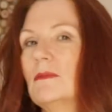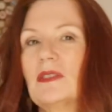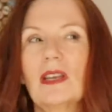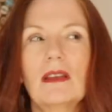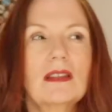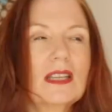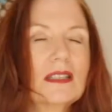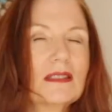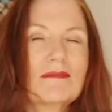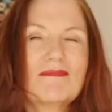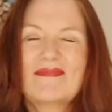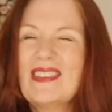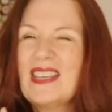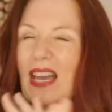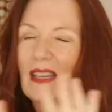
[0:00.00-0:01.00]
So there's,
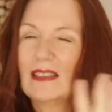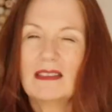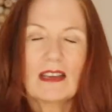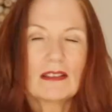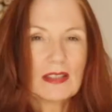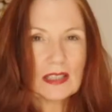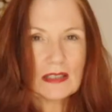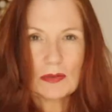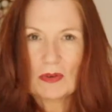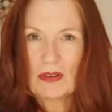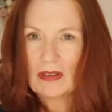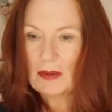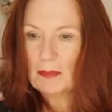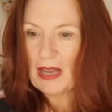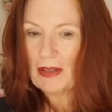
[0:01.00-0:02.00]
yeah, nothing to
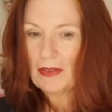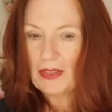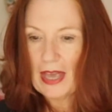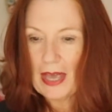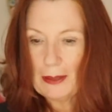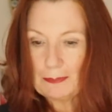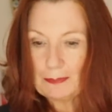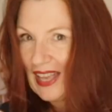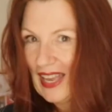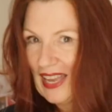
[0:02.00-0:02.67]
worry about there.